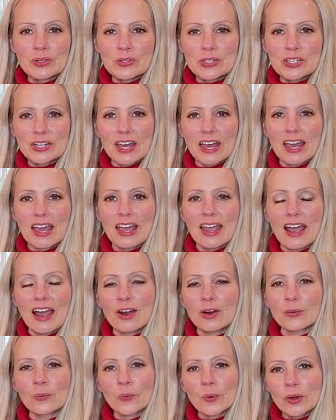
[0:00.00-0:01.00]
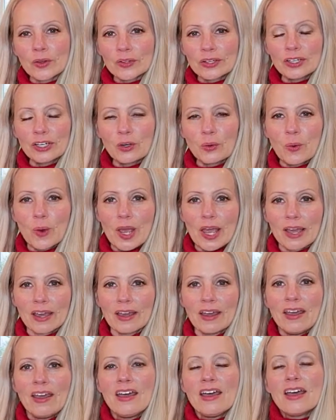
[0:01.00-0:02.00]
today a really
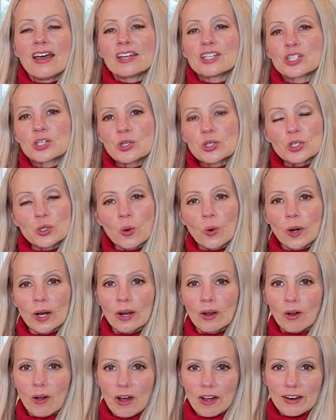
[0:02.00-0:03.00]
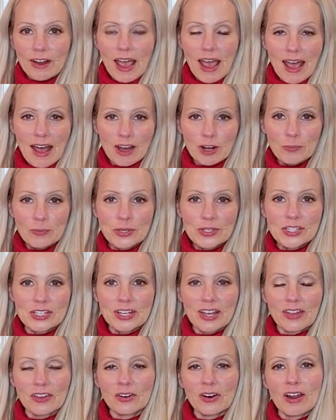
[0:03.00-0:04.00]
quick tutorial on how to put
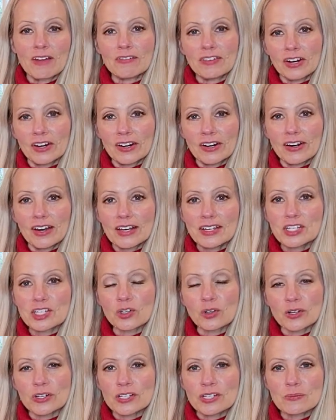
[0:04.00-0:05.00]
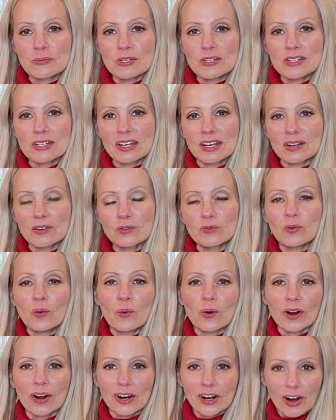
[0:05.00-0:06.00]
together a very nice Christmas gift
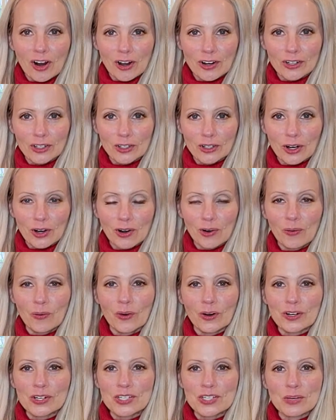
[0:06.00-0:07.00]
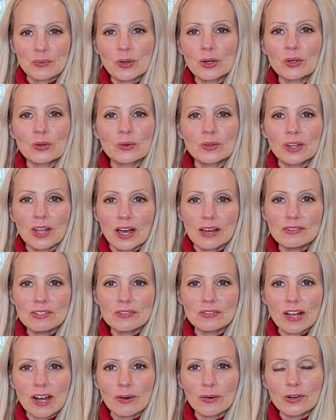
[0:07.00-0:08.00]
for a gardener or someone who
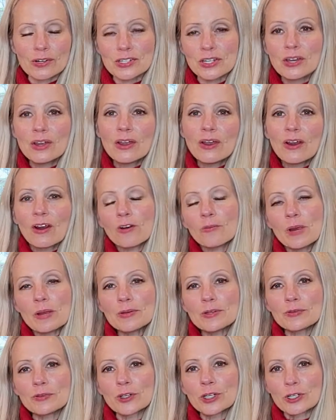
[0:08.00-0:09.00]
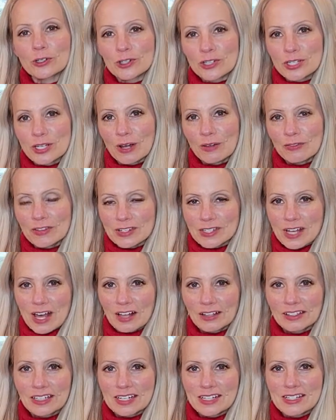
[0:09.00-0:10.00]
loves flowers, or maybe for yourself this
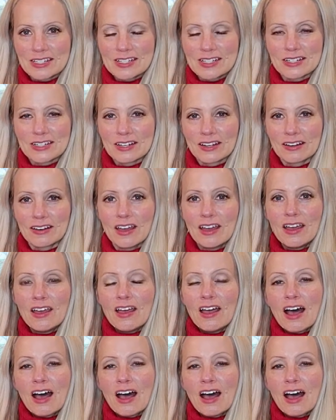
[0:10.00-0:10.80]
holiday season.